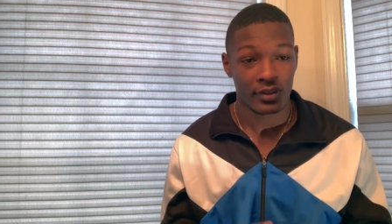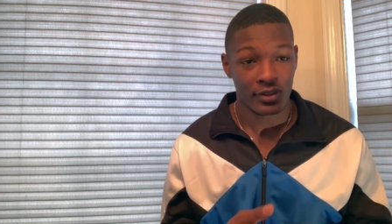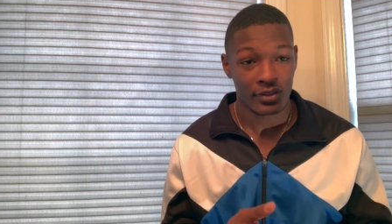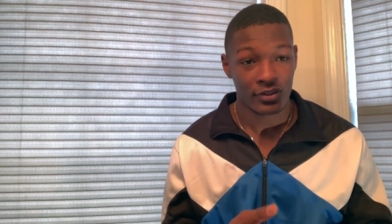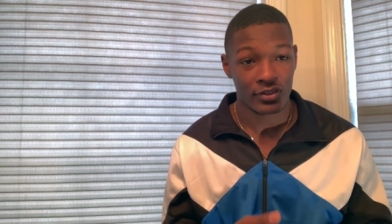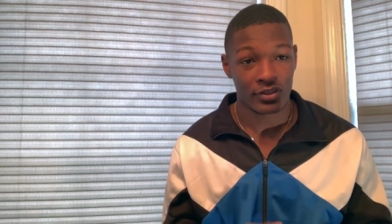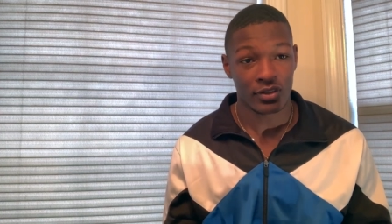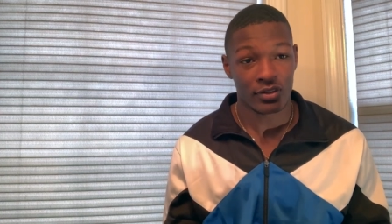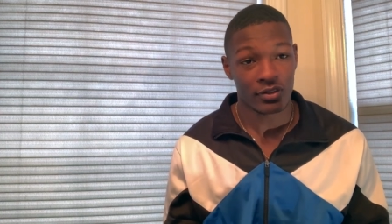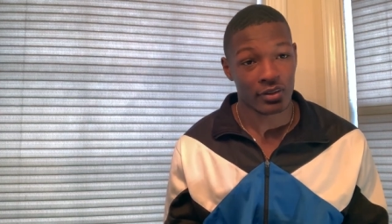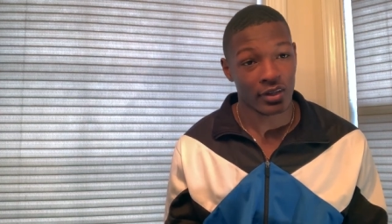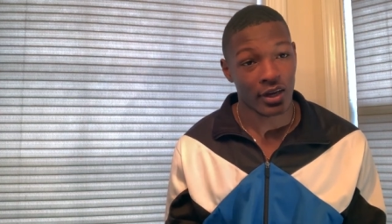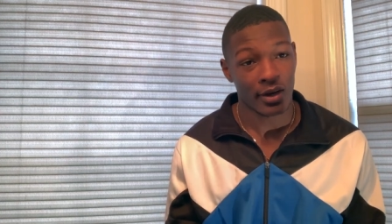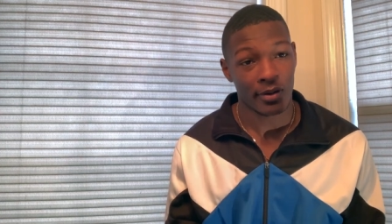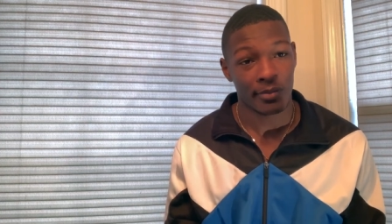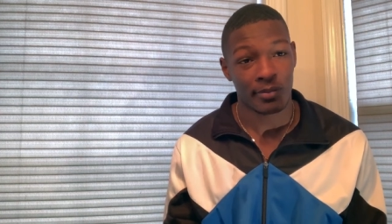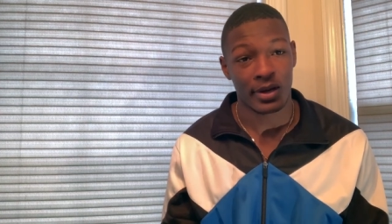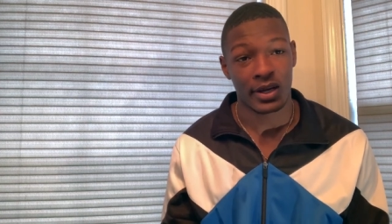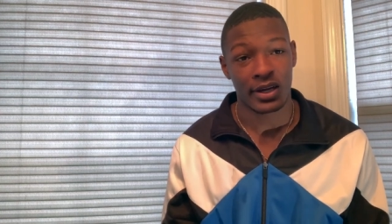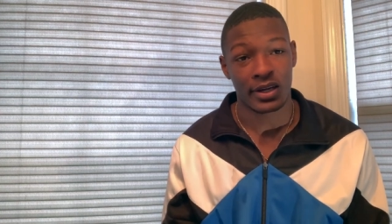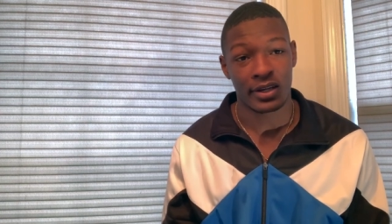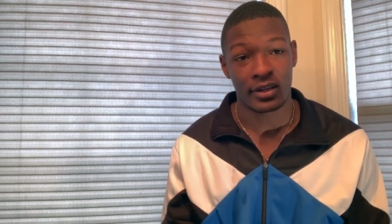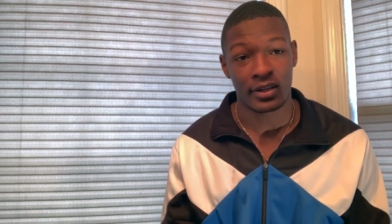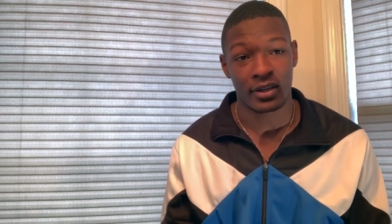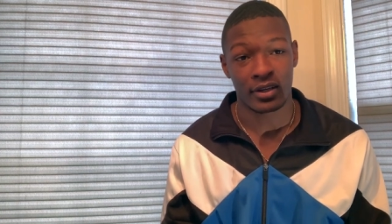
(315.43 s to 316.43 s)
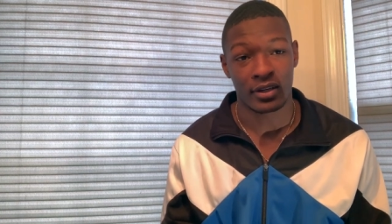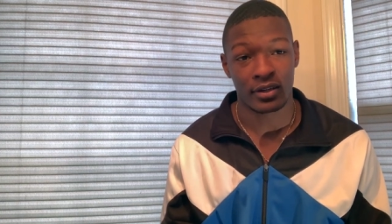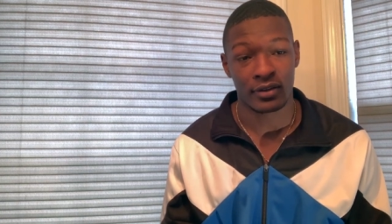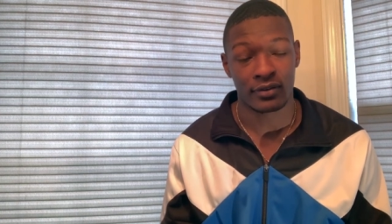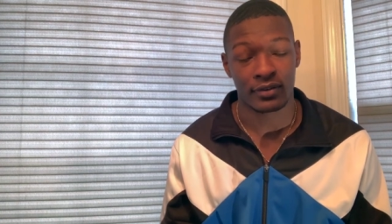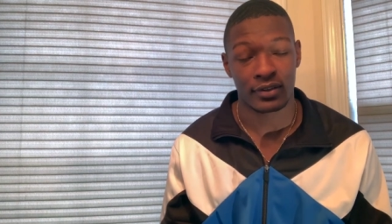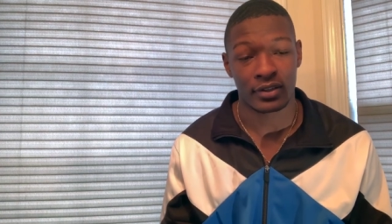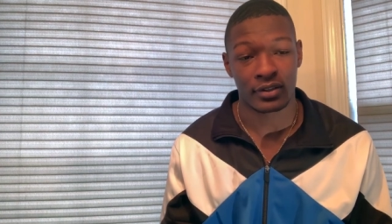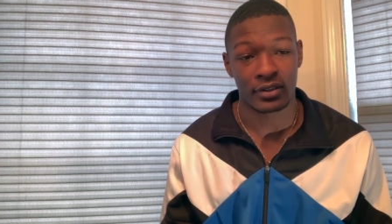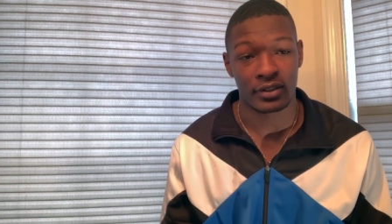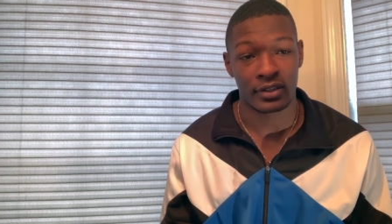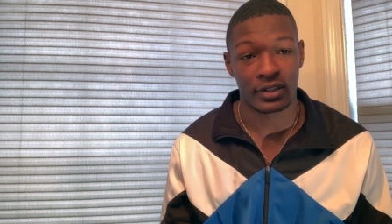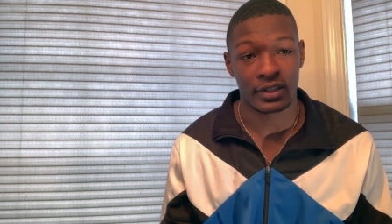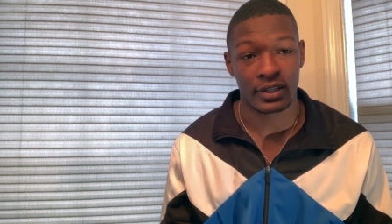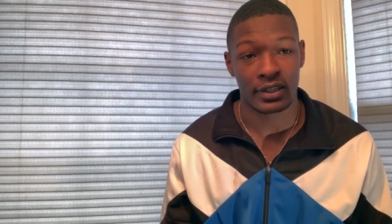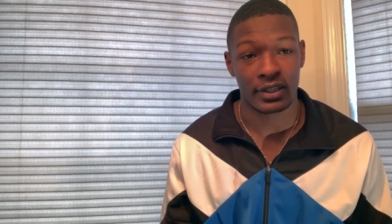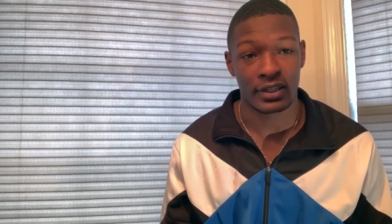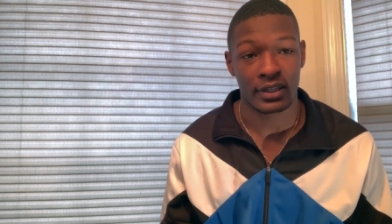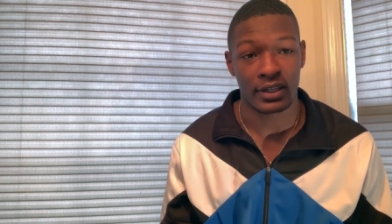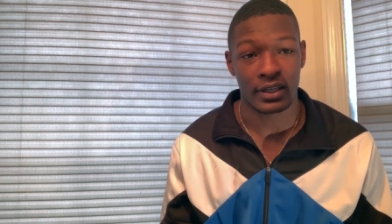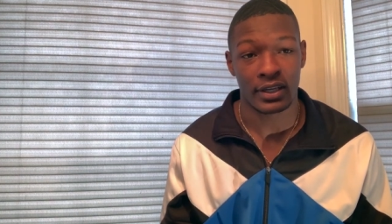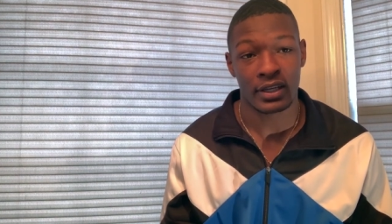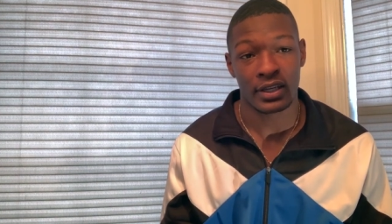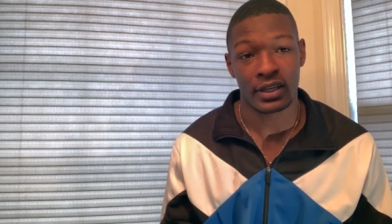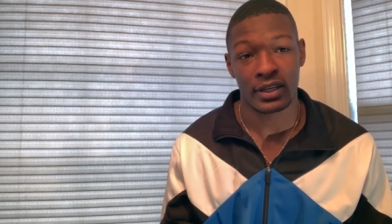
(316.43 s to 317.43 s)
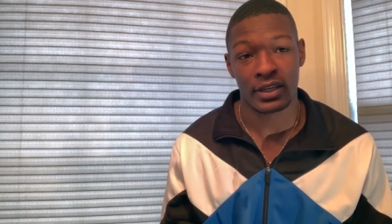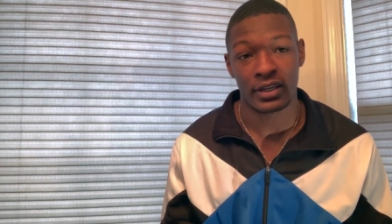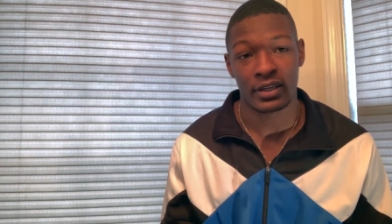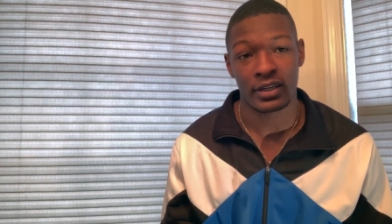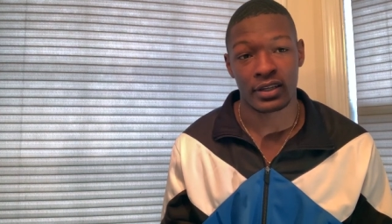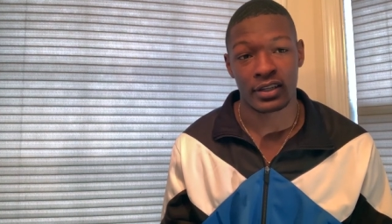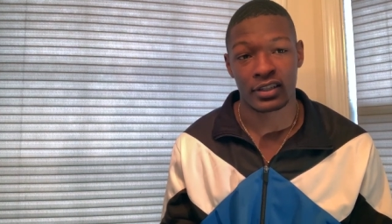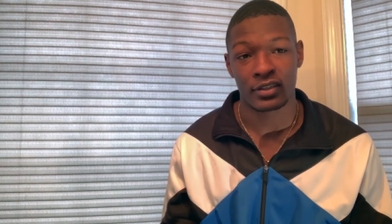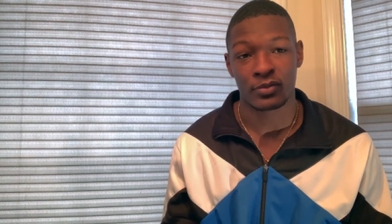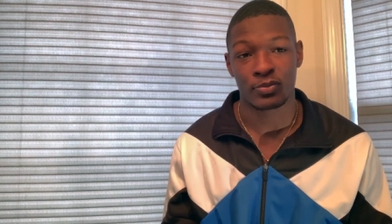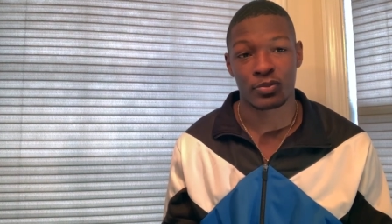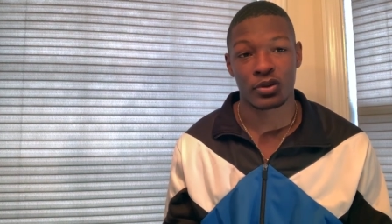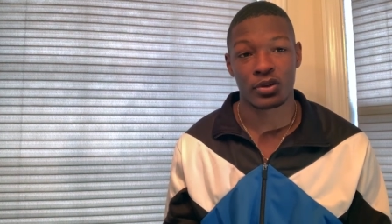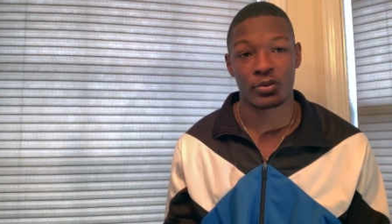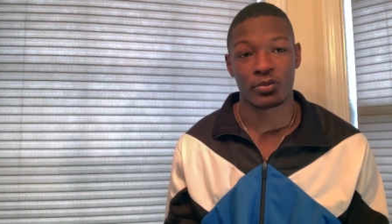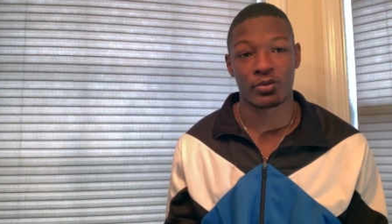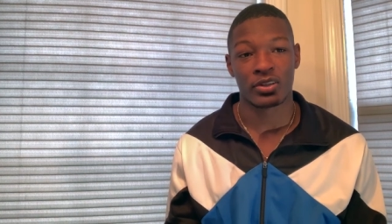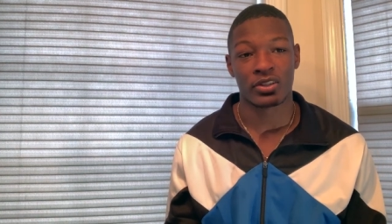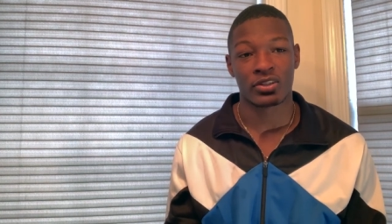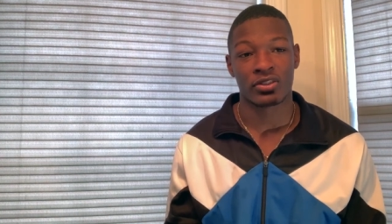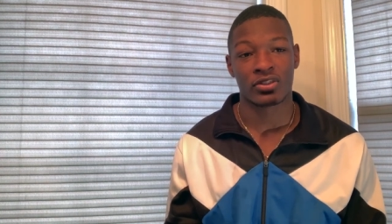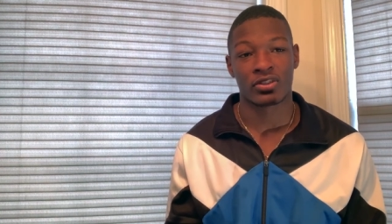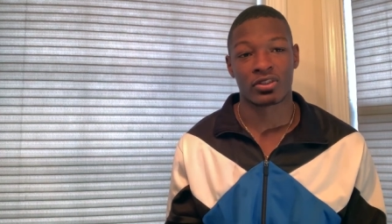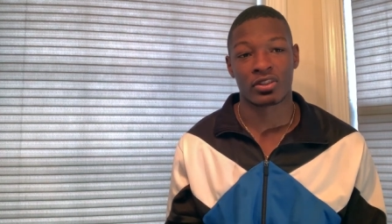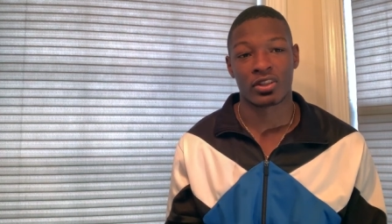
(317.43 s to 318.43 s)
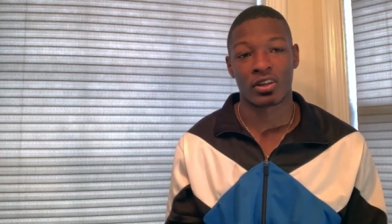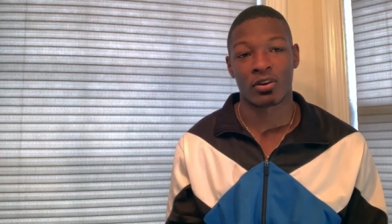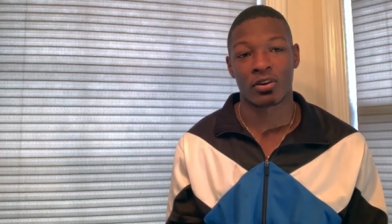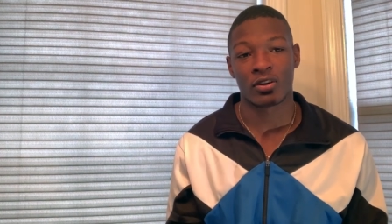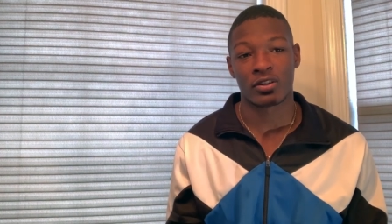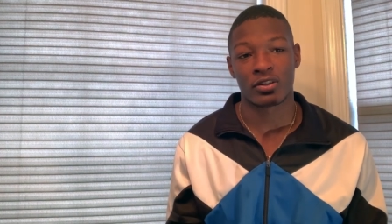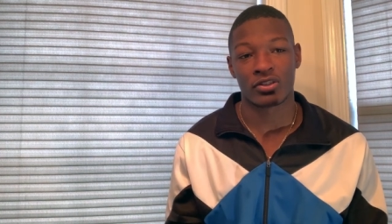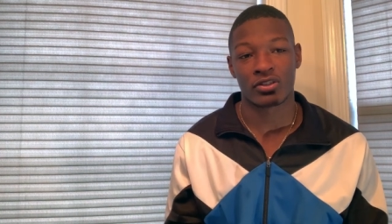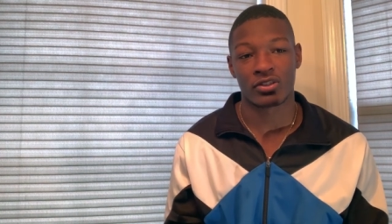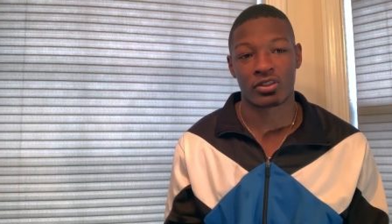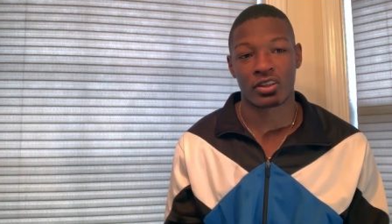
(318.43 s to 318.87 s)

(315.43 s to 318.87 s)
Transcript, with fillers: So y'all might have heard of that, and it's pretty much Chargers,